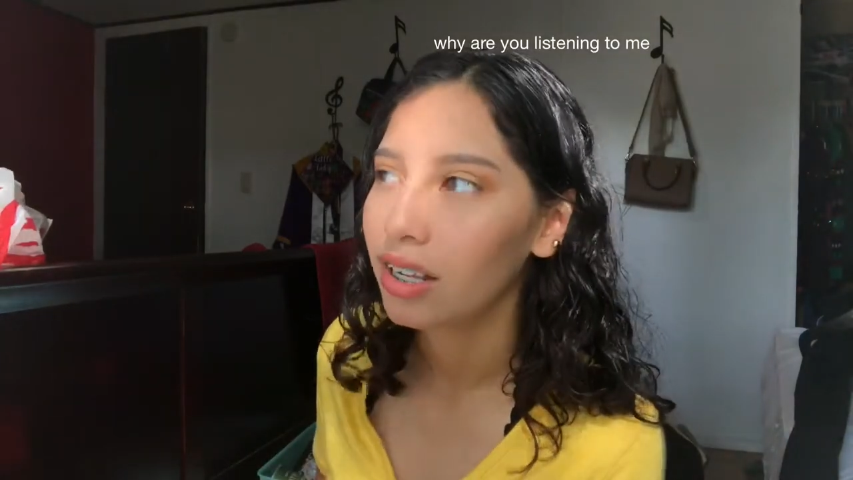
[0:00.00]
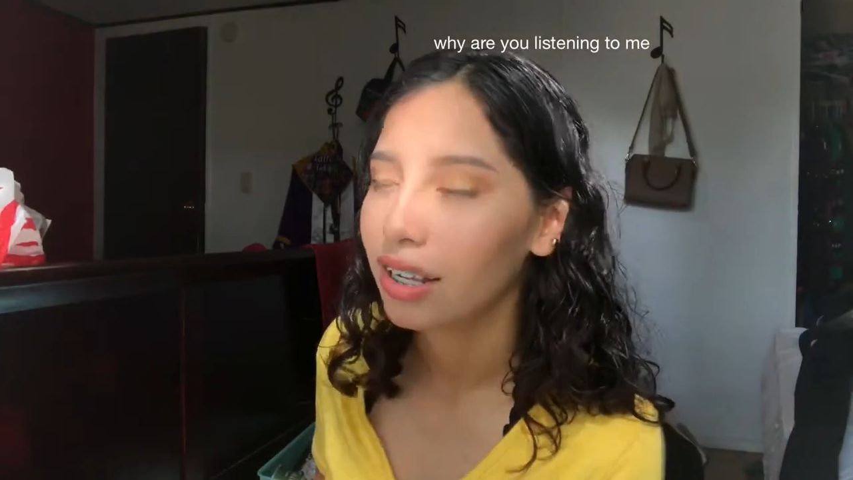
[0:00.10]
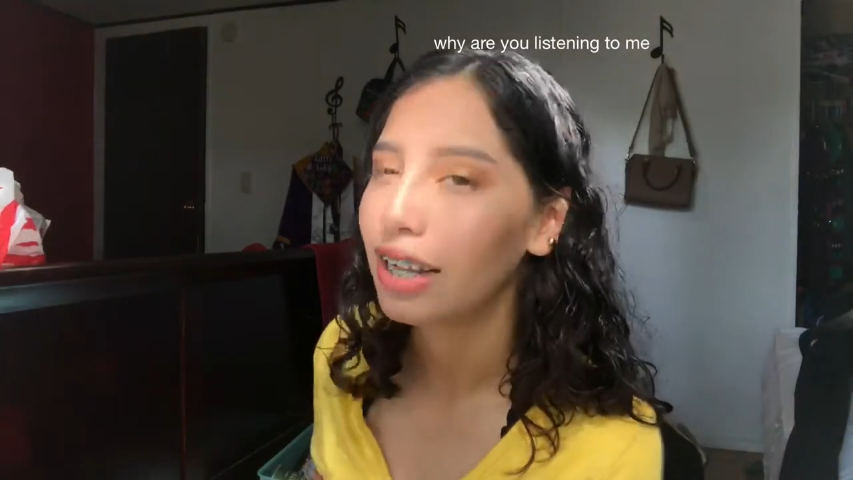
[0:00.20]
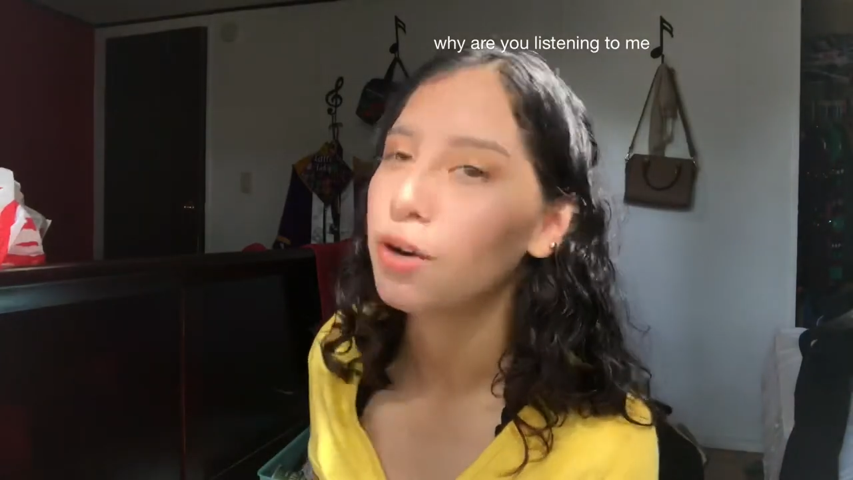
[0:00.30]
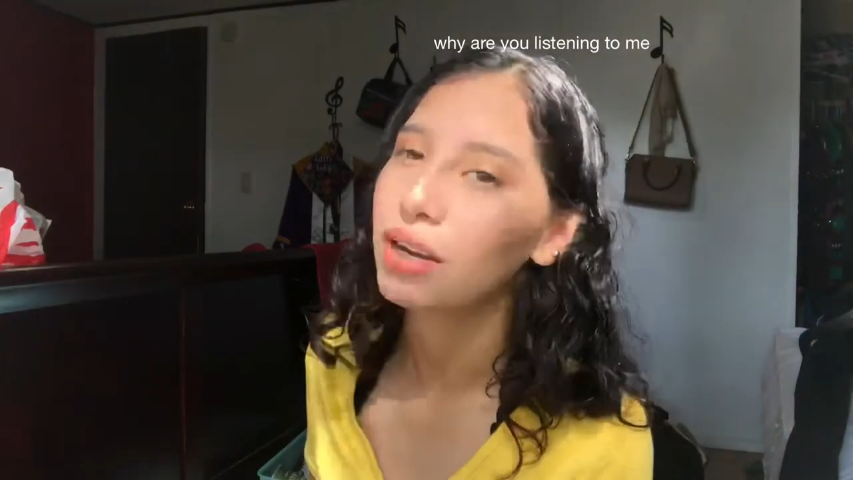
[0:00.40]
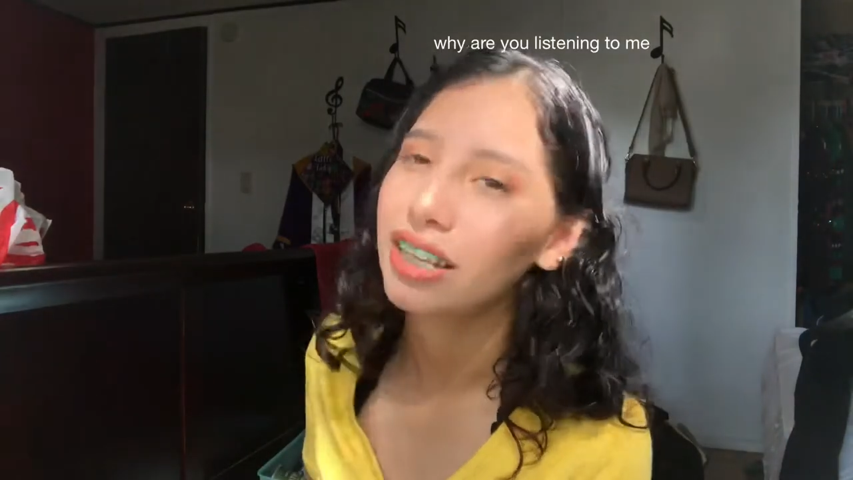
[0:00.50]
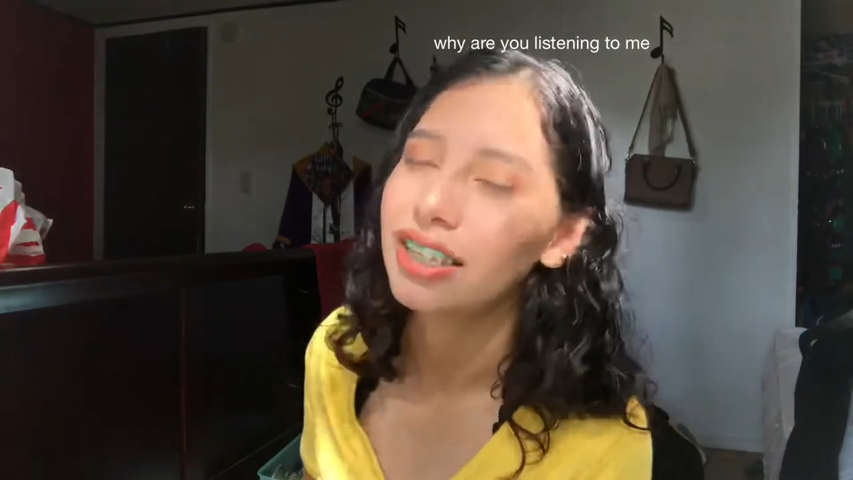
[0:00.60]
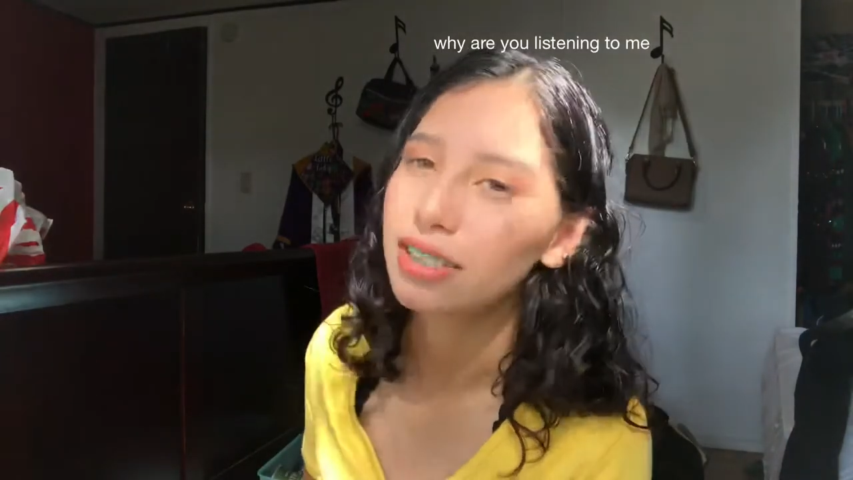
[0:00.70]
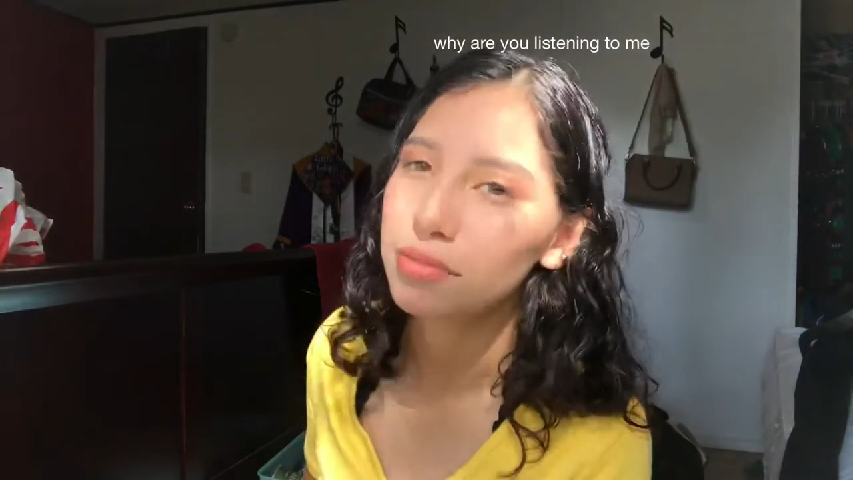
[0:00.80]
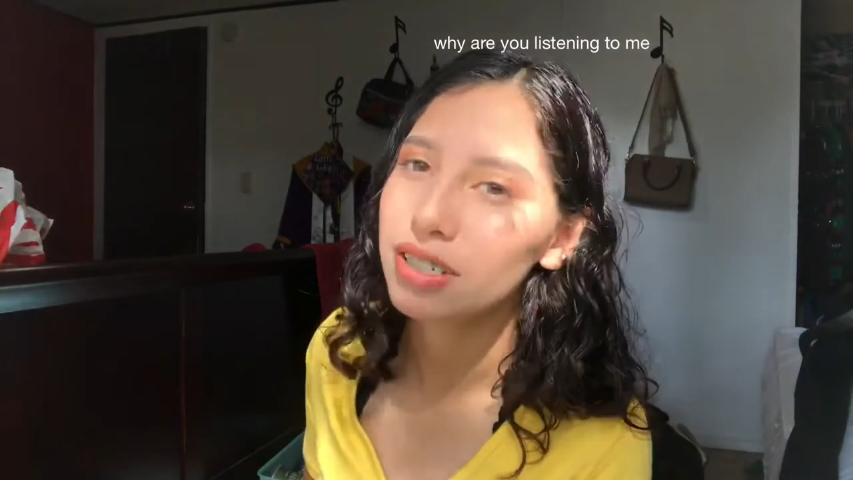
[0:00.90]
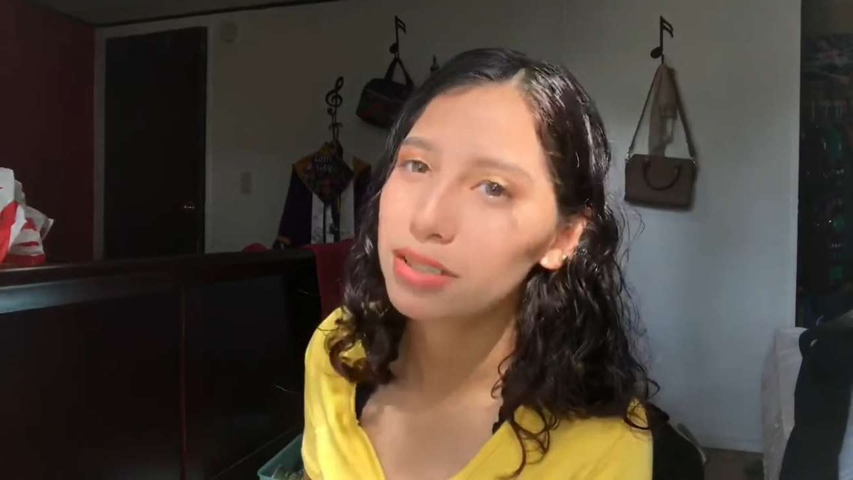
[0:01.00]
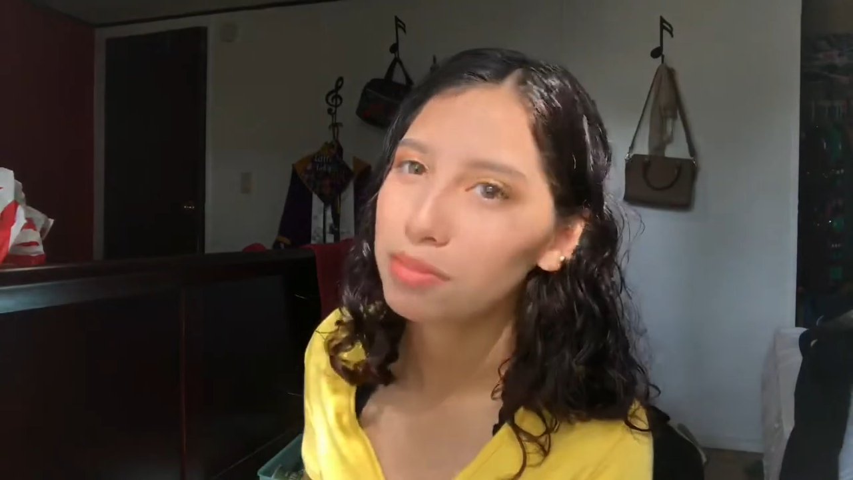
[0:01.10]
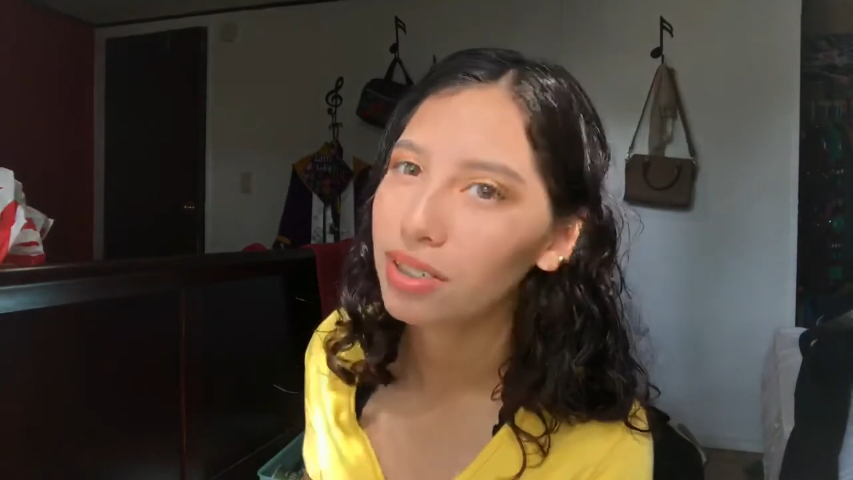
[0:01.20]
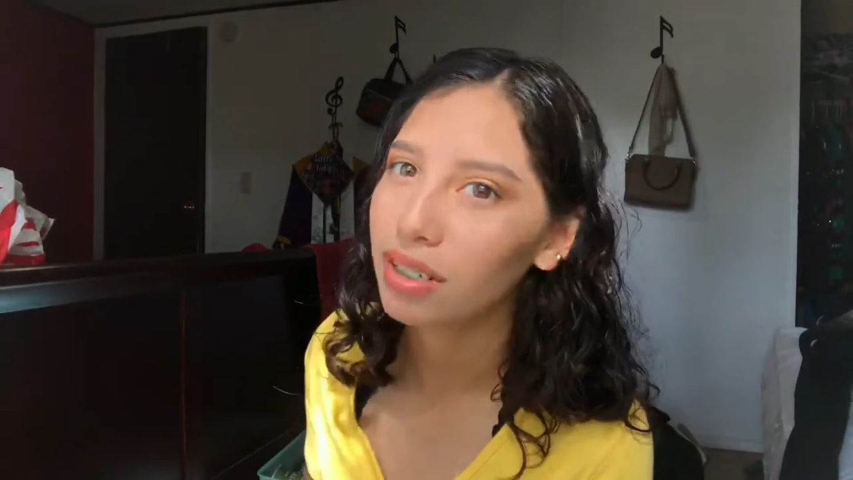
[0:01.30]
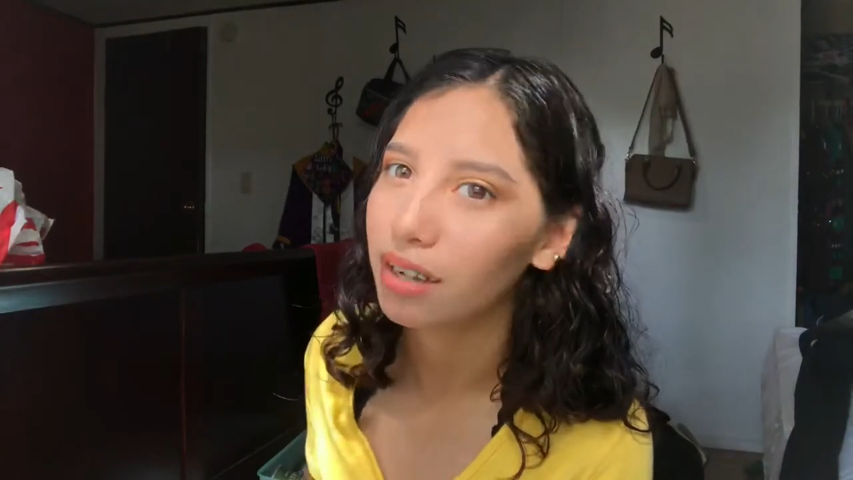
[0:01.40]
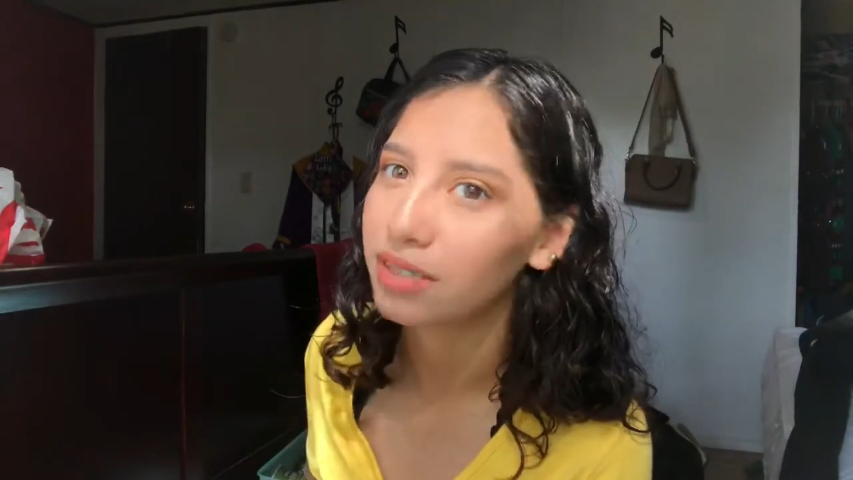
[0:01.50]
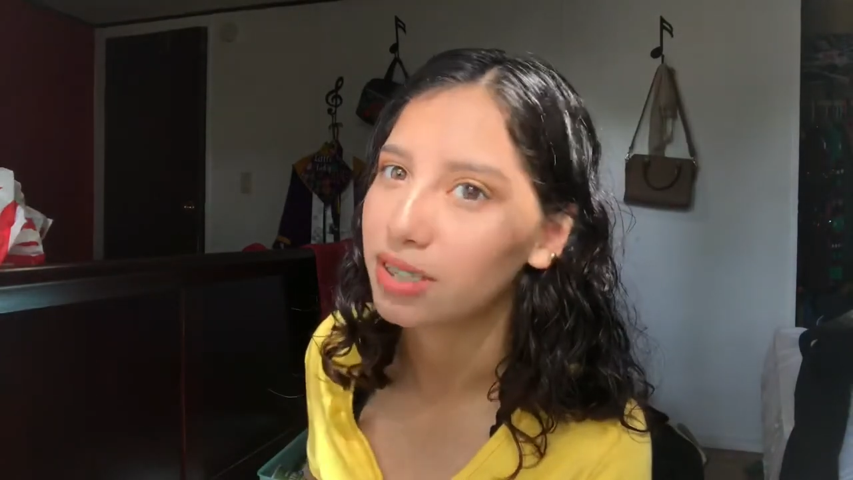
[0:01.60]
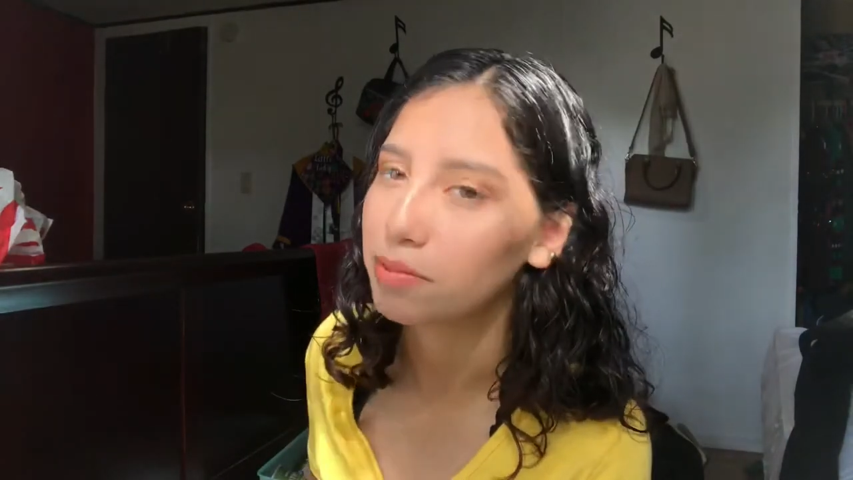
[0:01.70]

okay, like, some things are pretty obvious,